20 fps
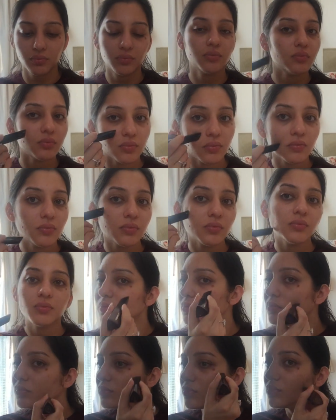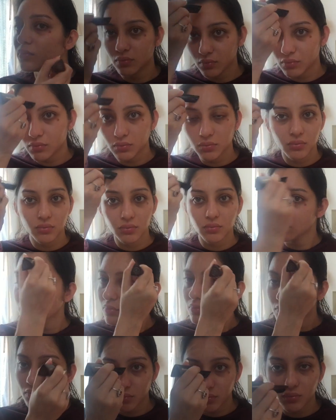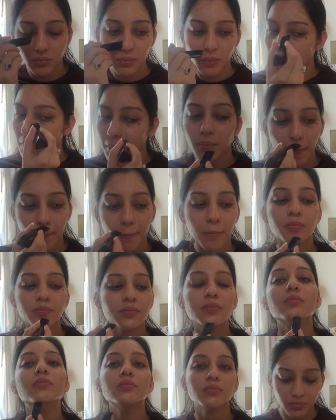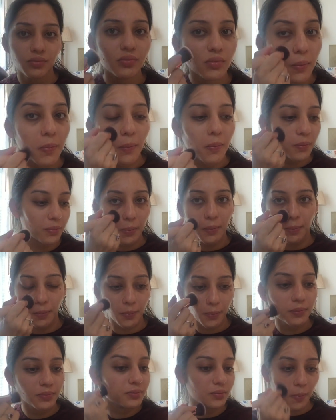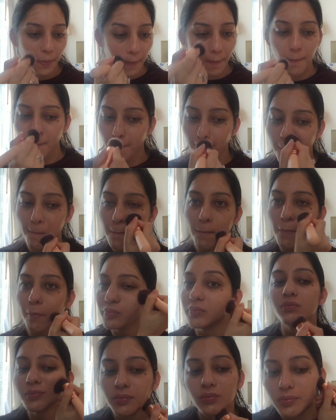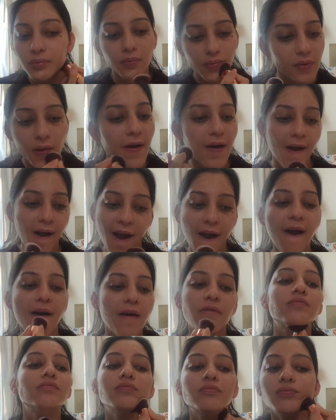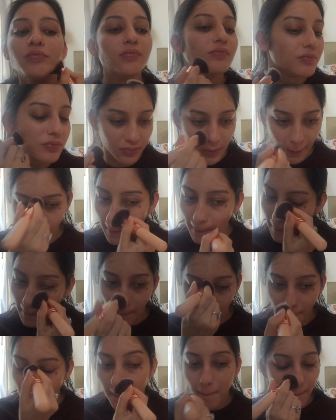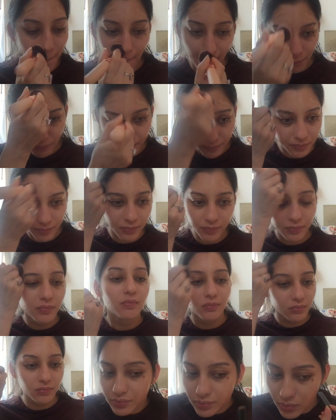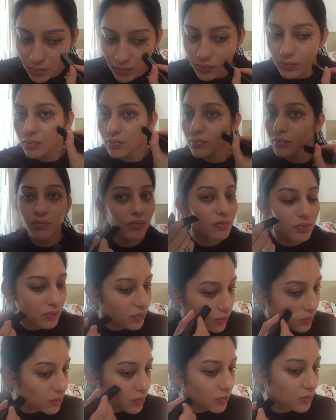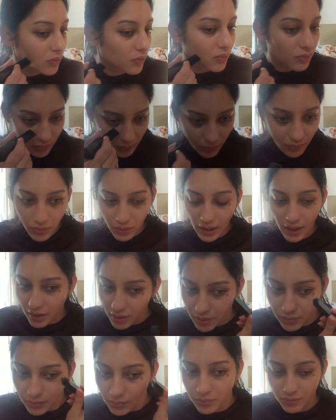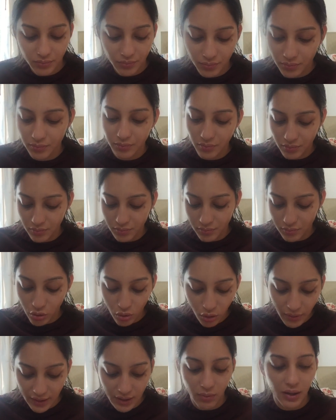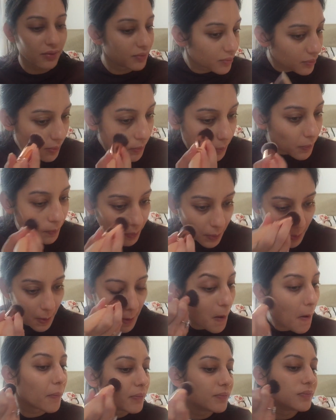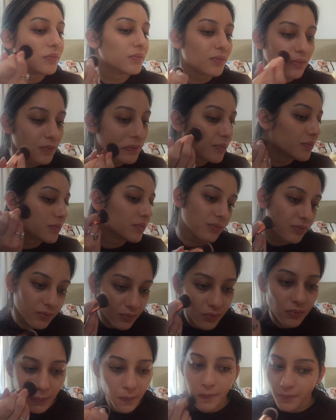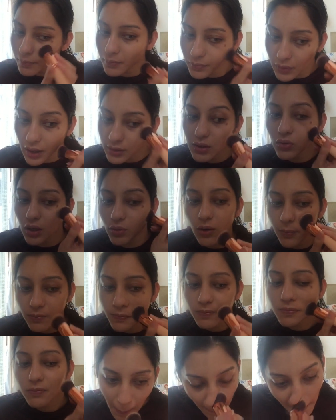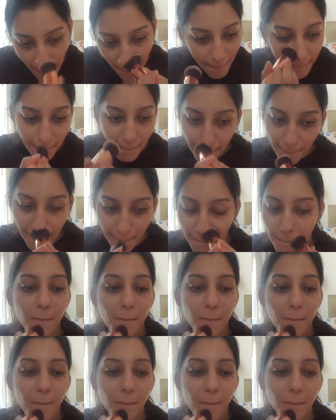Vanish Stick Foundation, I'm just dabbing it all over my skin and then using a brush to blend it all out. I'm now just adding where I need a little more coverage and just blending it all out once again.